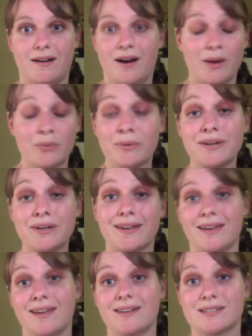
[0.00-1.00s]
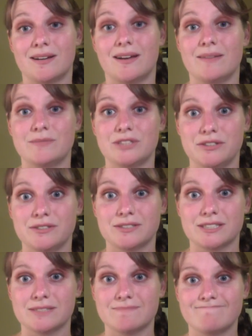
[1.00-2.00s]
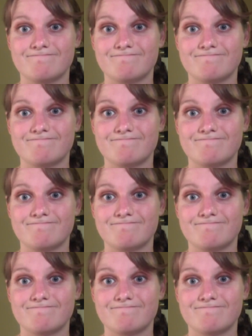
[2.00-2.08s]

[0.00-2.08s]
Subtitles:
I wouldn't get time to use it.